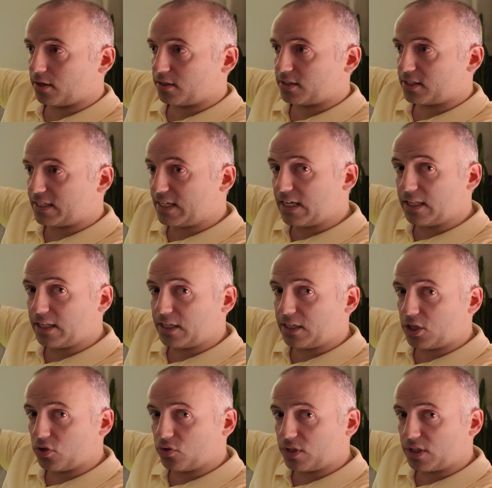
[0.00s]
ceiling
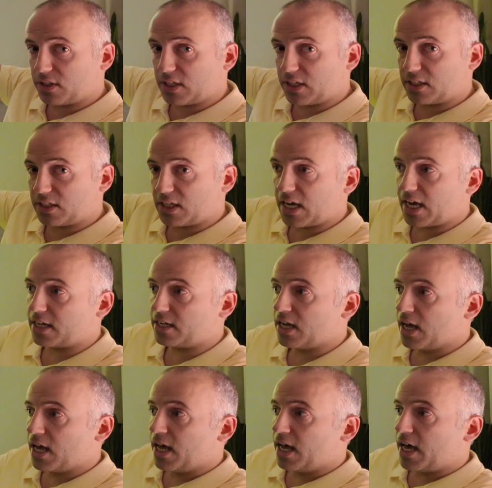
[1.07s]
unit that can
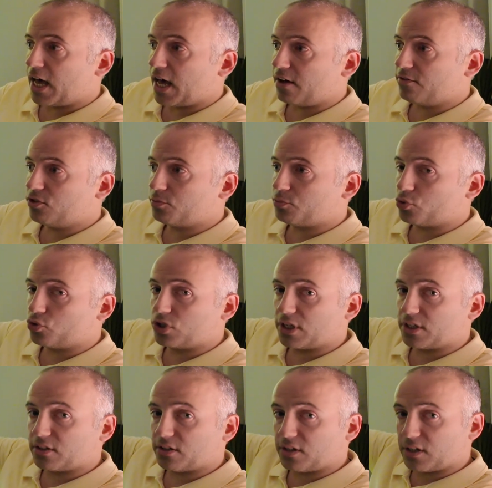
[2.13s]
have the
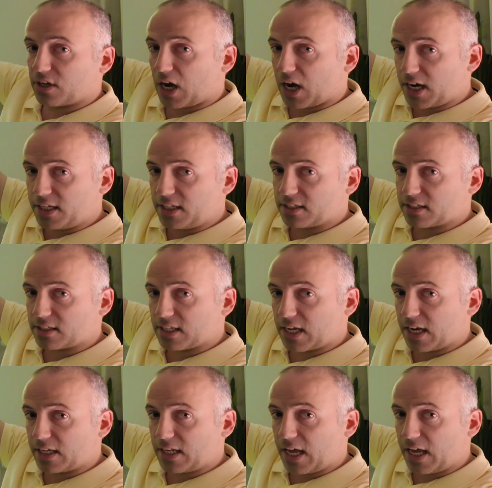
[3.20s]
projector hide
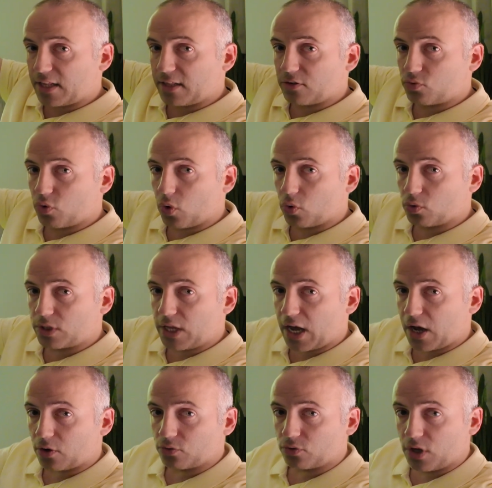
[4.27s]
inside and roll
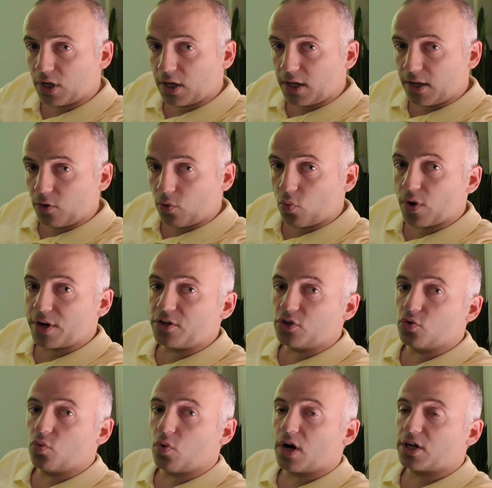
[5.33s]
down when
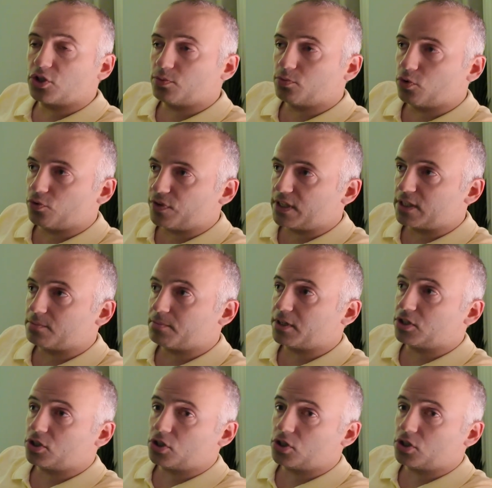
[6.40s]
you watch movies. But